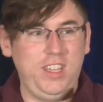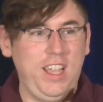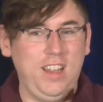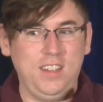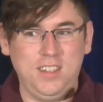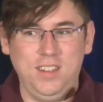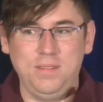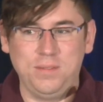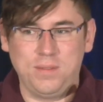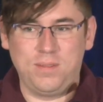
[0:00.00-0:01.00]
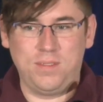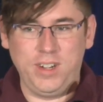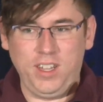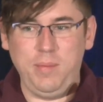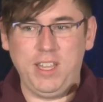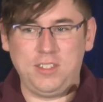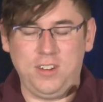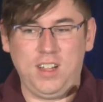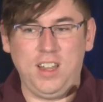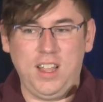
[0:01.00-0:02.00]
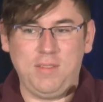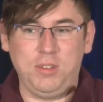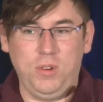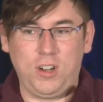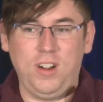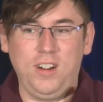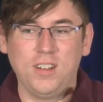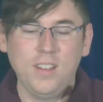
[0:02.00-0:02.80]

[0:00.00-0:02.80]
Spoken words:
data to really make SuriCata have to work hard.